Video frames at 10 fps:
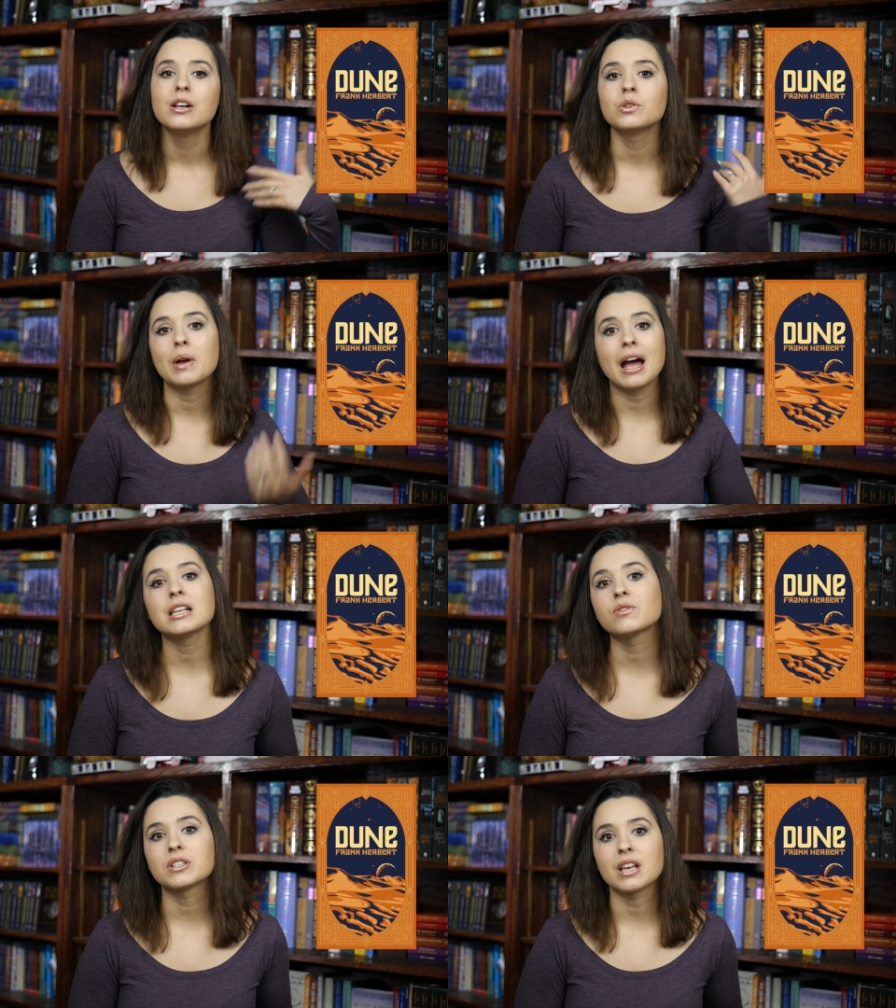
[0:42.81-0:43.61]
So I
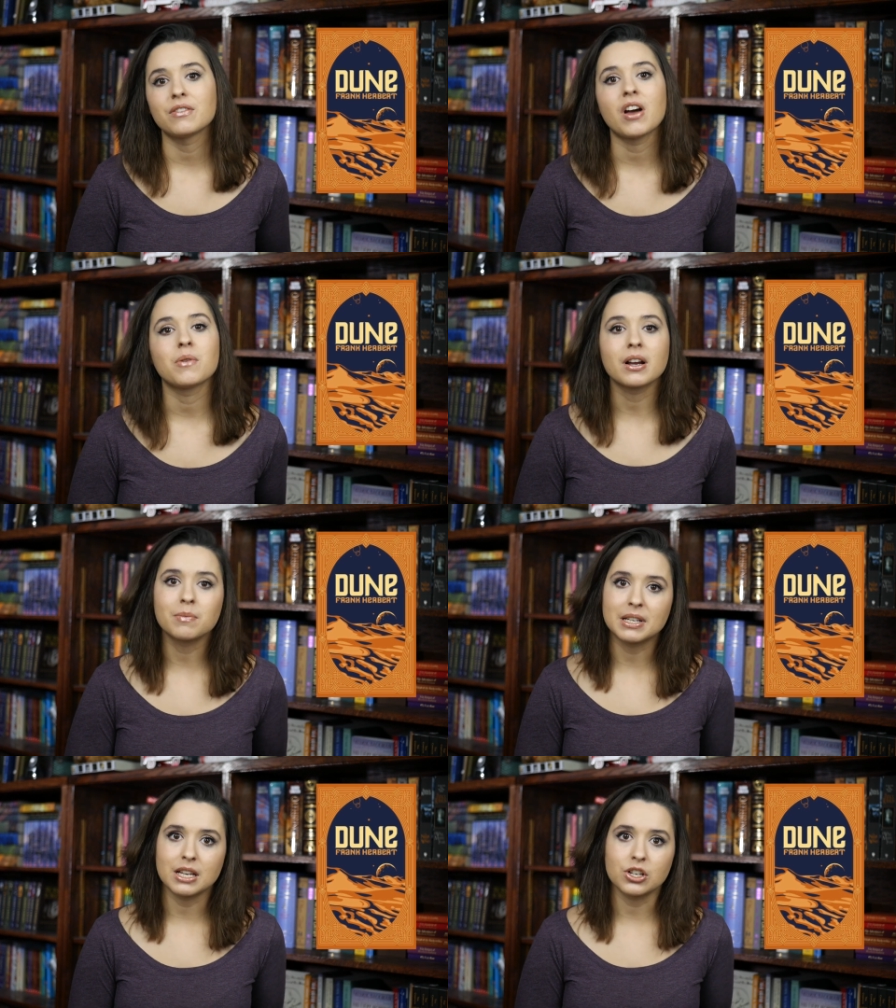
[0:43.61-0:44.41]
asked for sci-fi
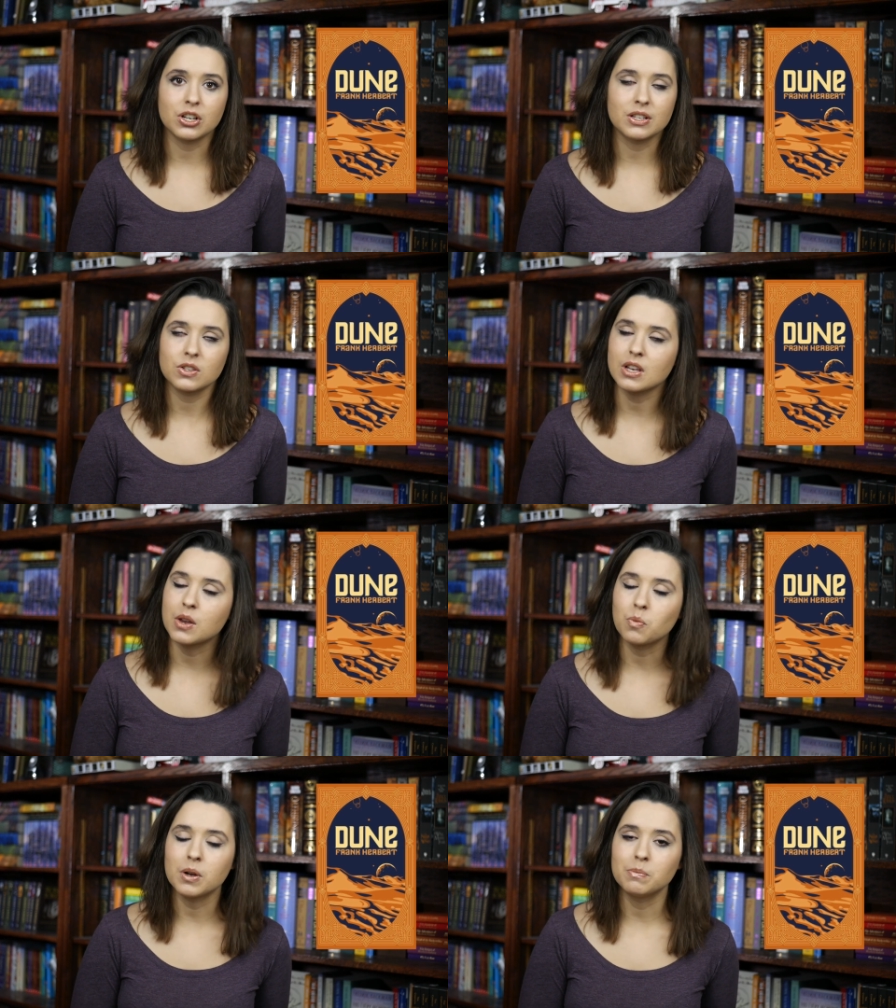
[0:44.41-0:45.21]
recommendations,
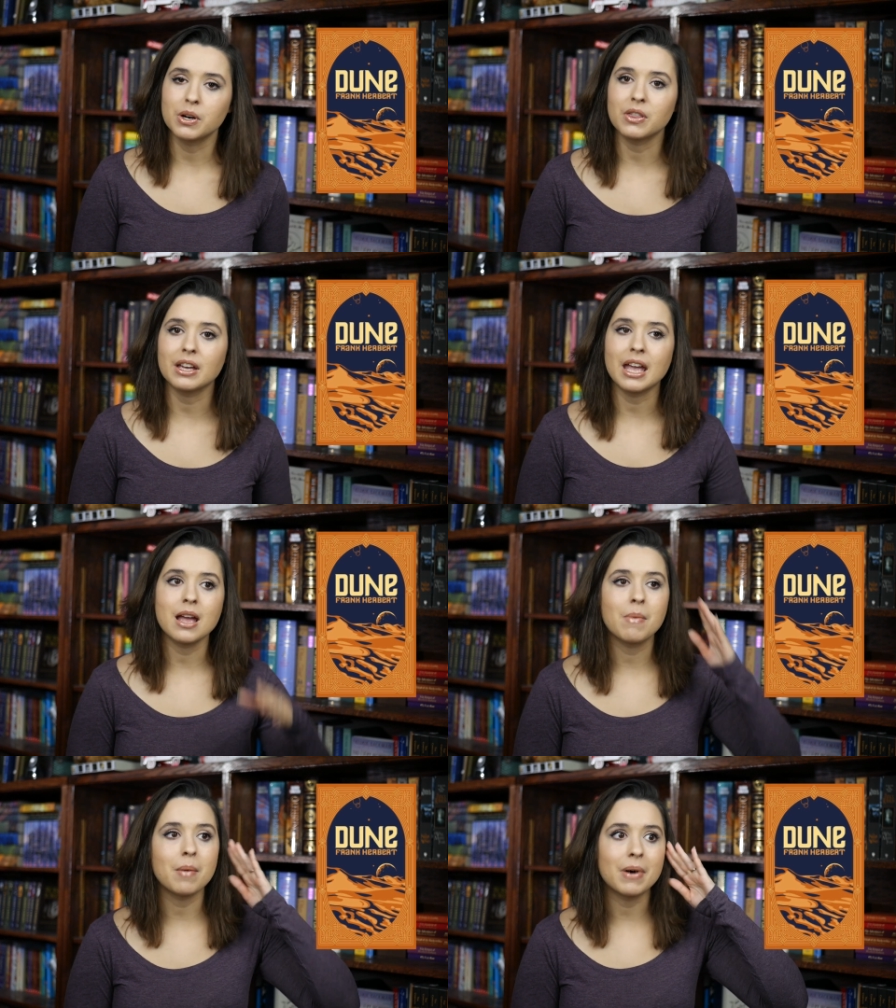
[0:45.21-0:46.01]
and one book that
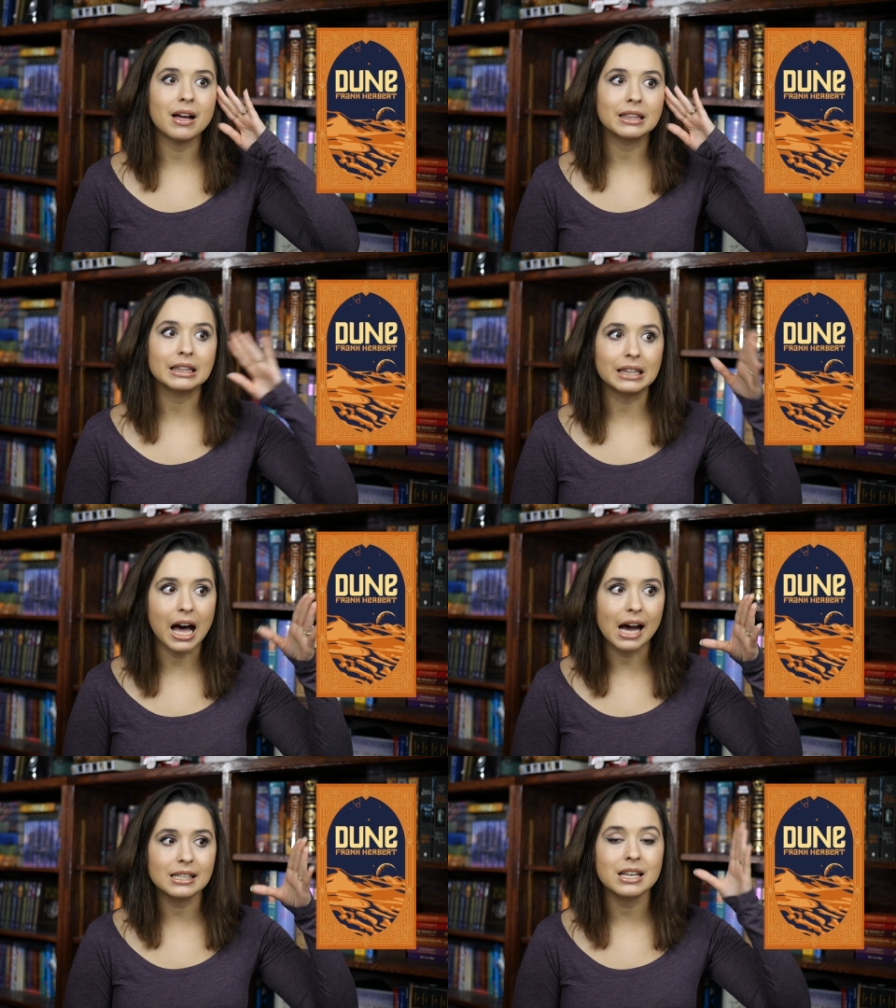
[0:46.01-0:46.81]
came up a
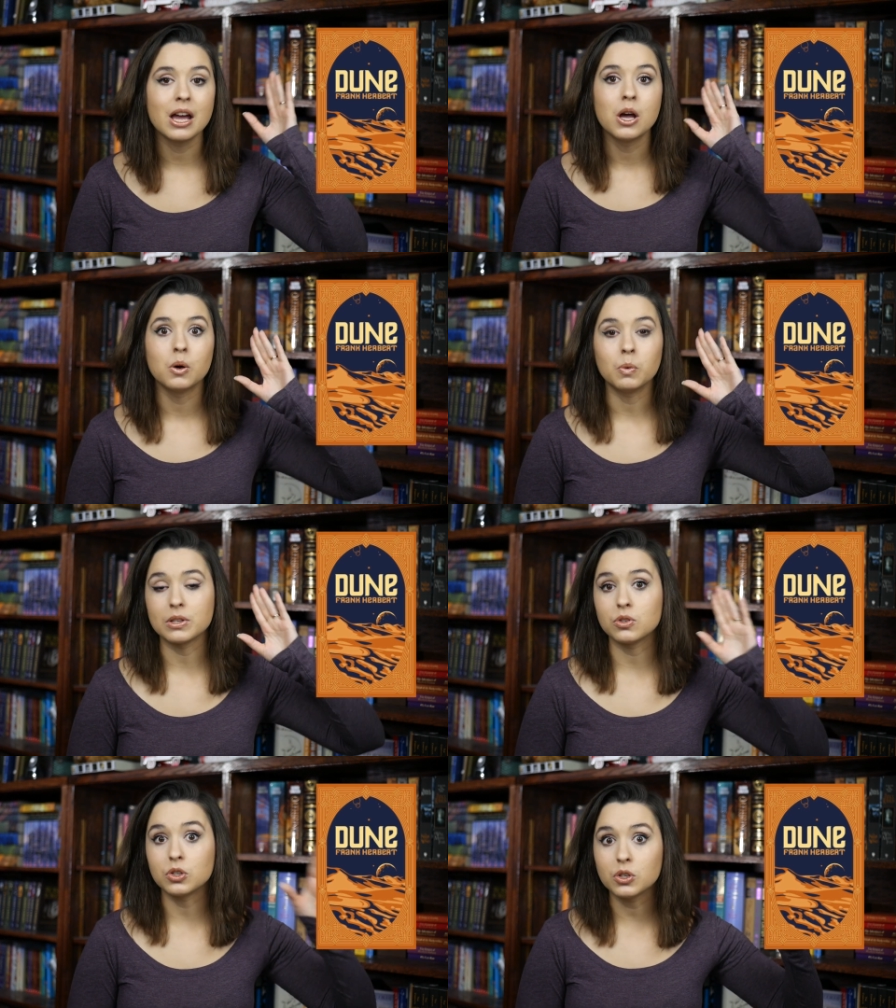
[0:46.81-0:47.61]
lot
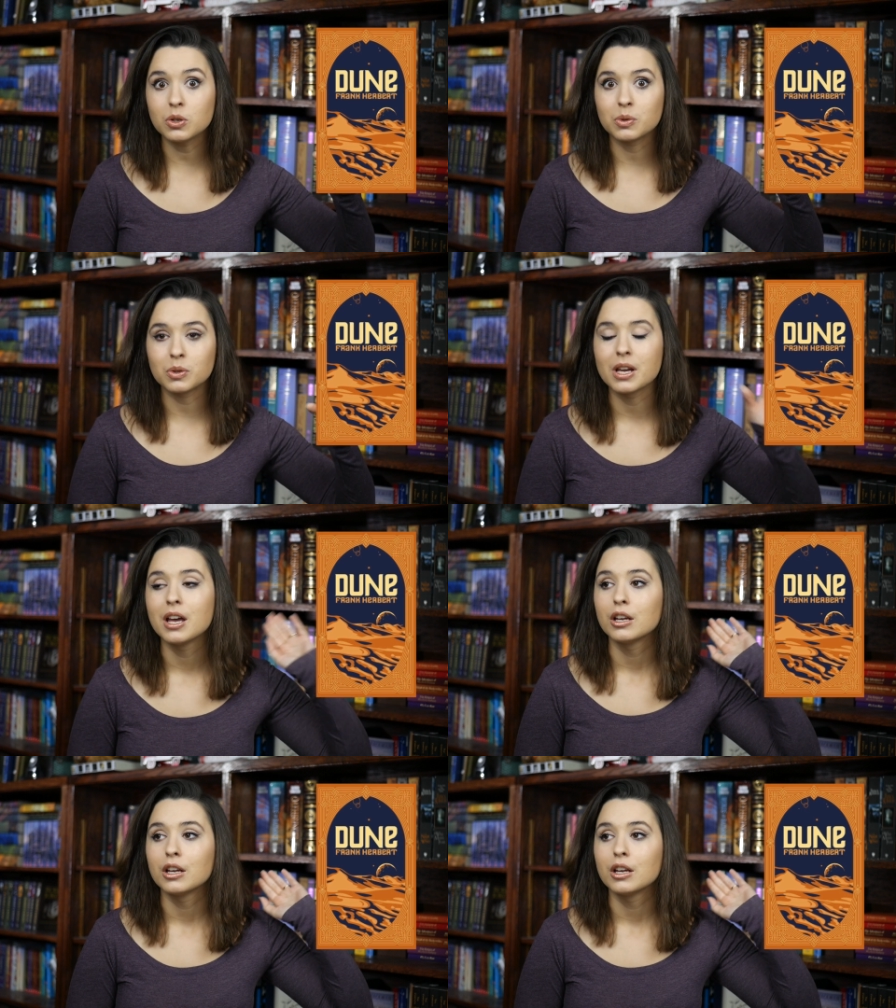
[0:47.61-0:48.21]
was Dune.